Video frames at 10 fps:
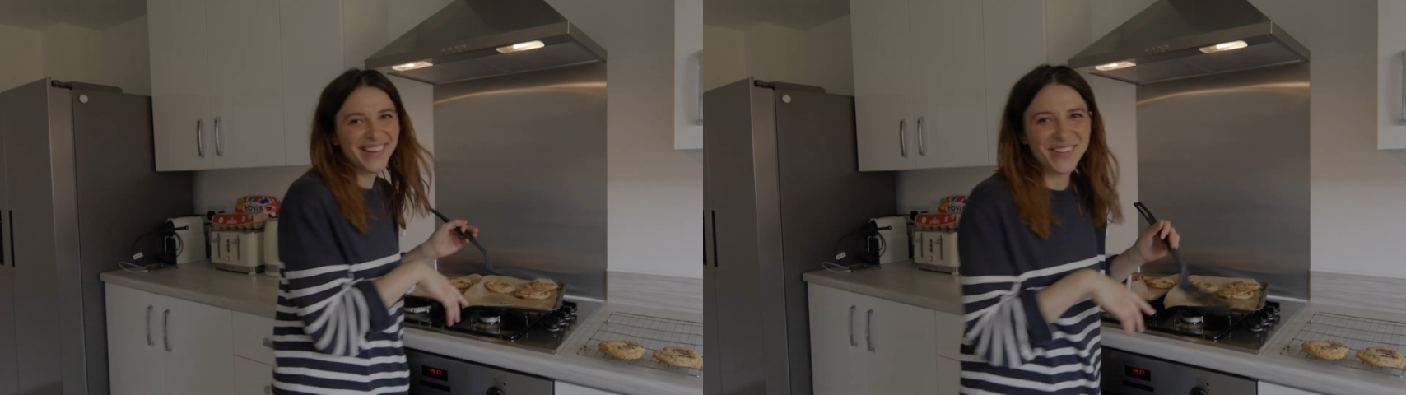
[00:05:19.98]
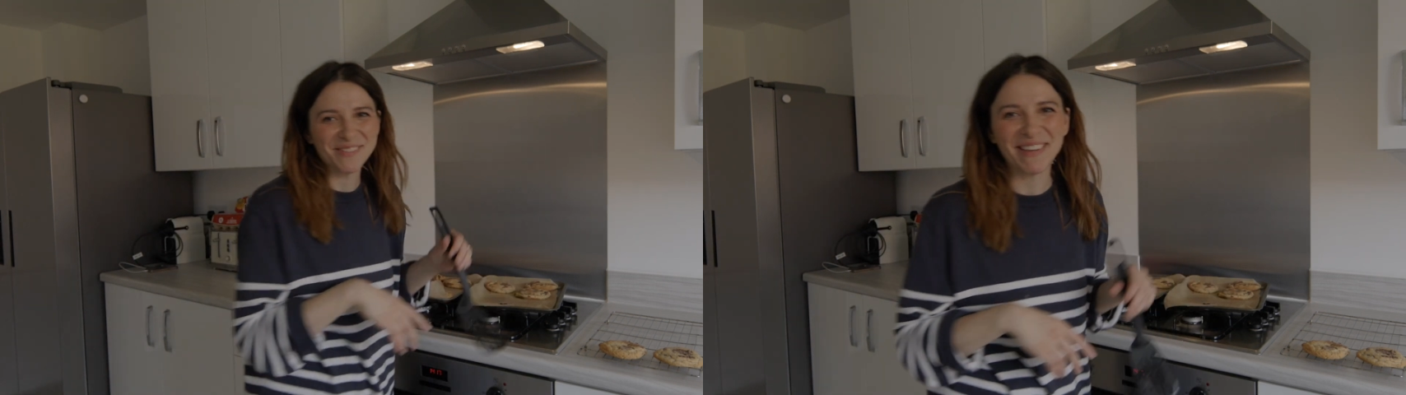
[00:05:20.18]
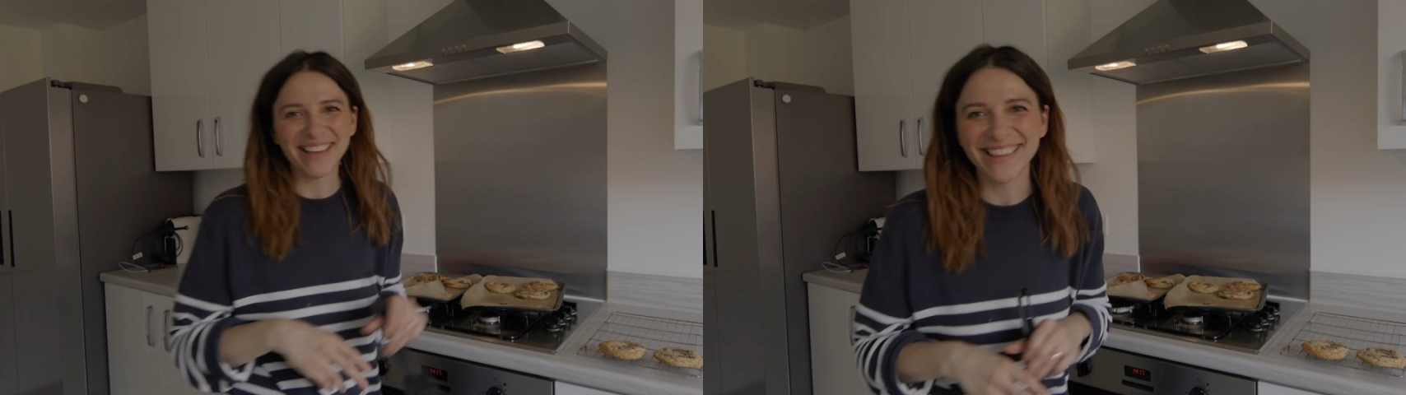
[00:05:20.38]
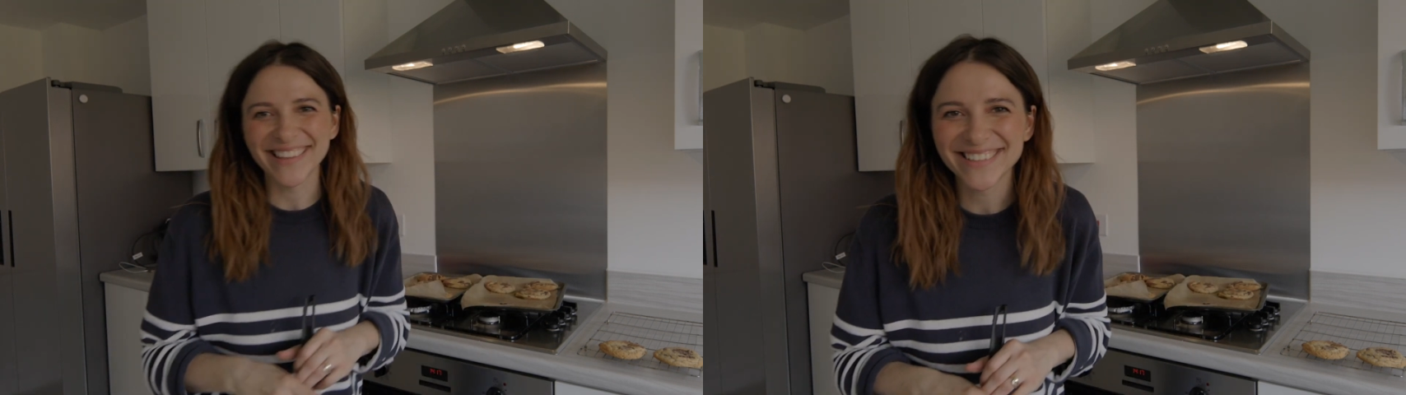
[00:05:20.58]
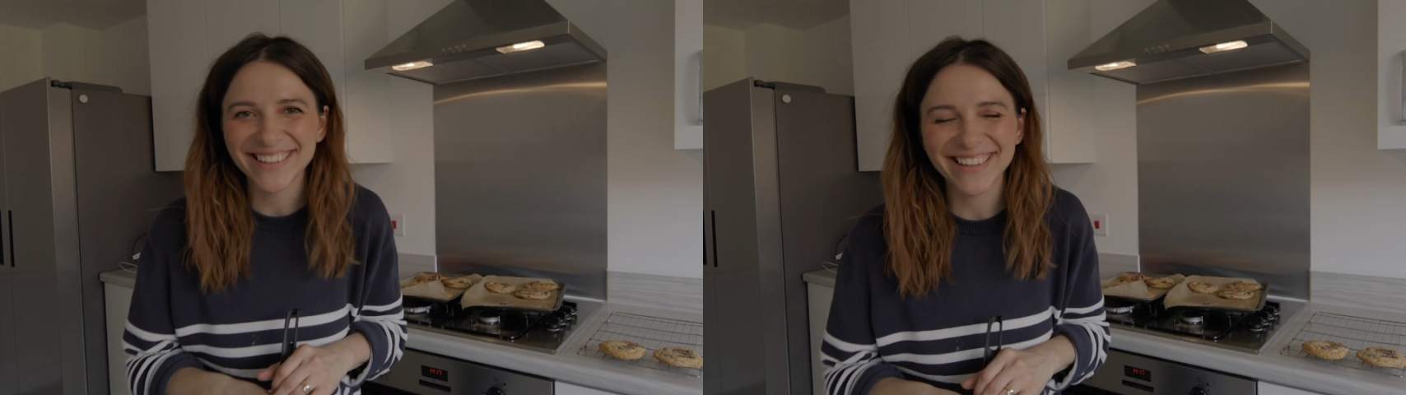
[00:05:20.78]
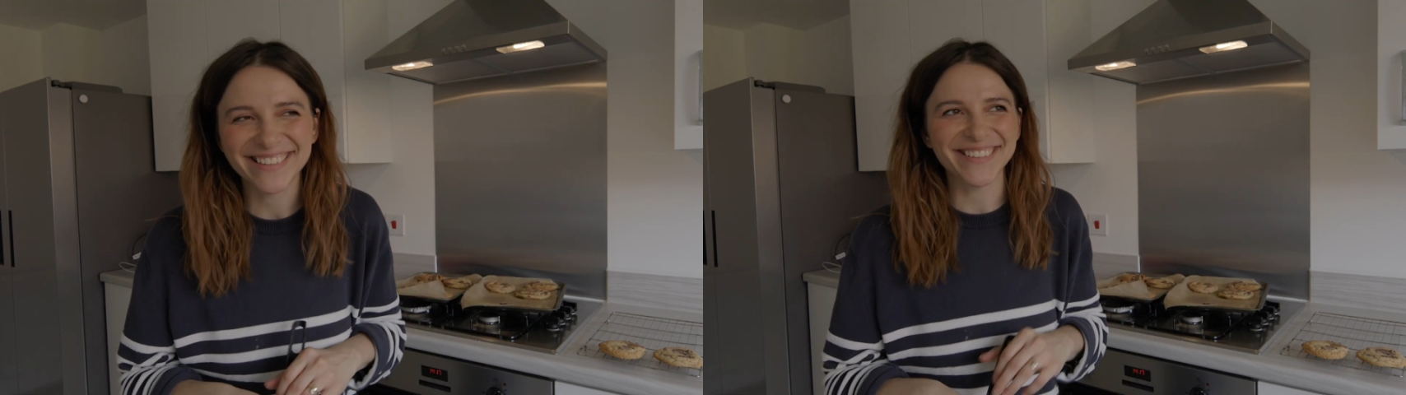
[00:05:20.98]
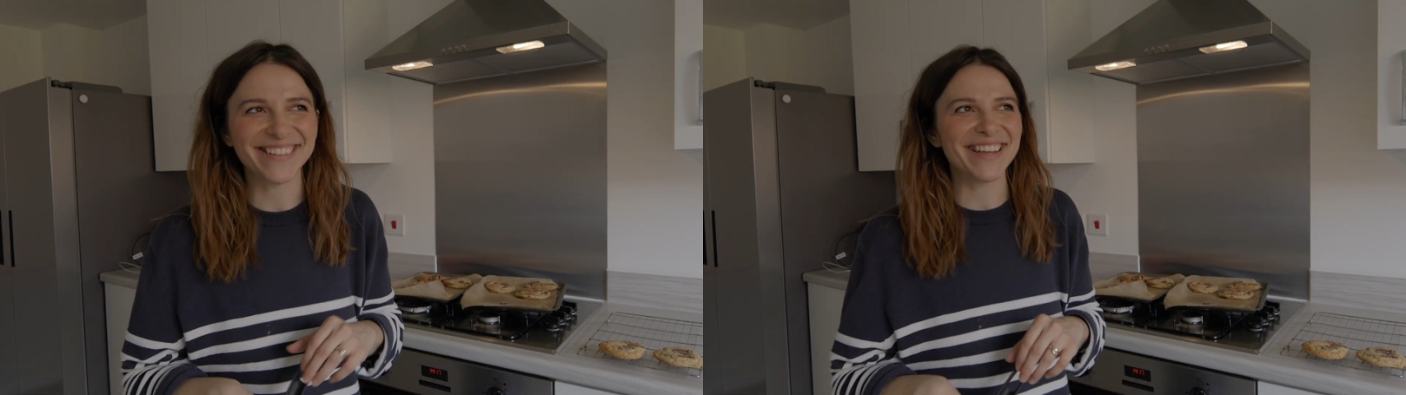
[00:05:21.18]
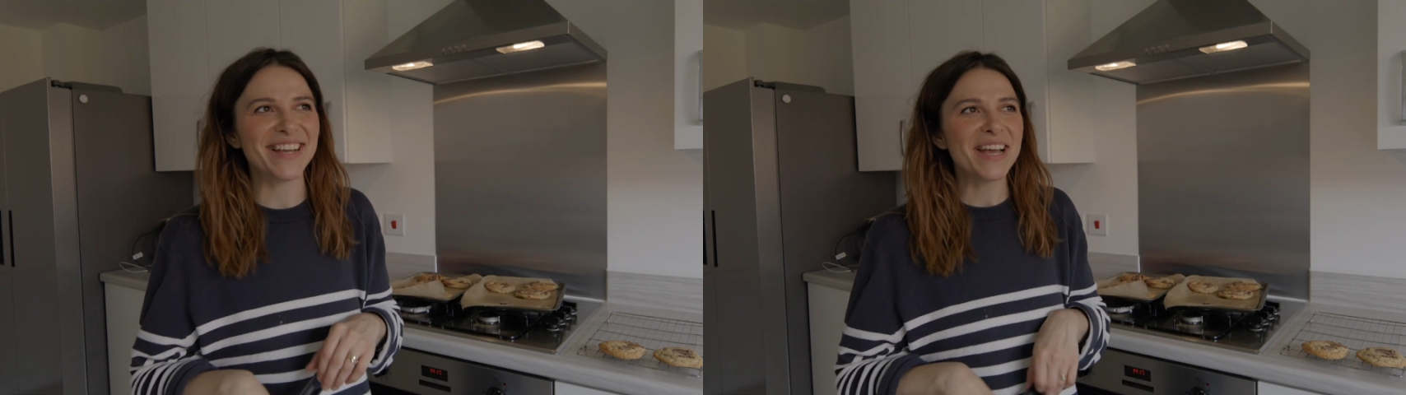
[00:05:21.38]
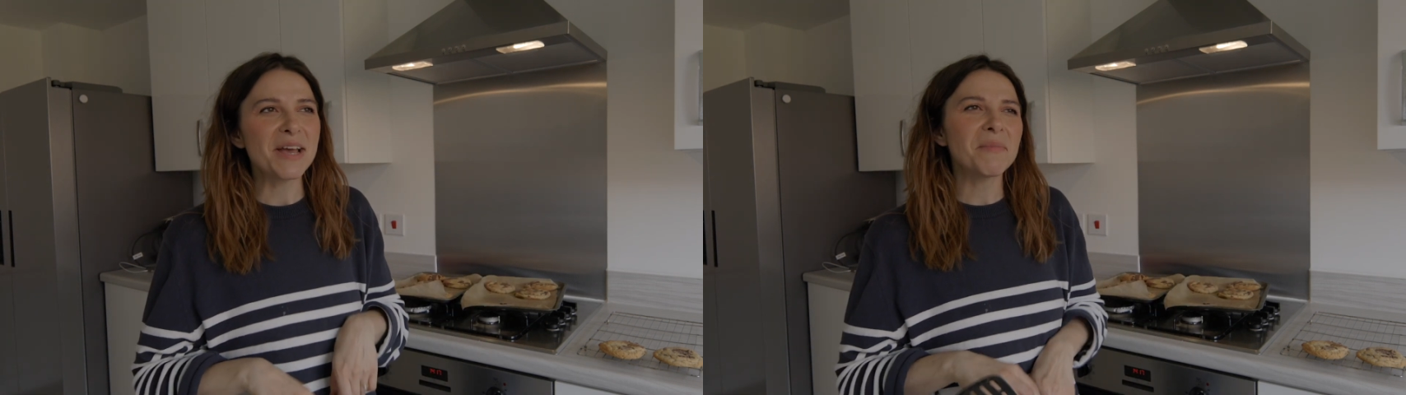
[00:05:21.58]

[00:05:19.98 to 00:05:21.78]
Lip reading: I was baking these cookies, I was like,